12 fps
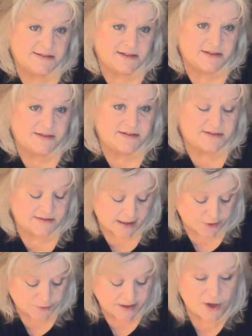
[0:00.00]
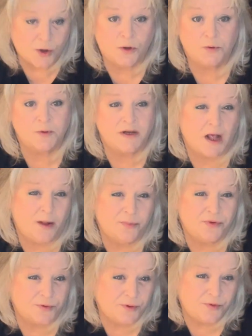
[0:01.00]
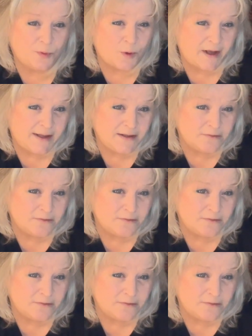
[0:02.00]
is that green gold would come through the white